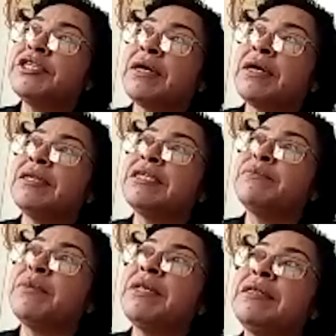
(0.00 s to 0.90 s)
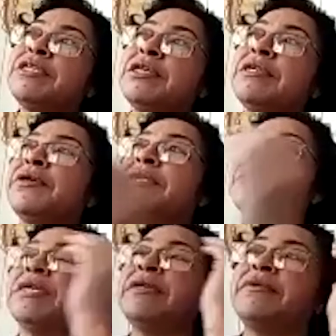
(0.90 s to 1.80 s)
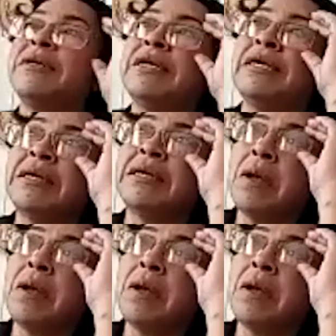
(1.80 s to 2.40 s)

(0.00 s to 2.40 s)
channels, but children generally,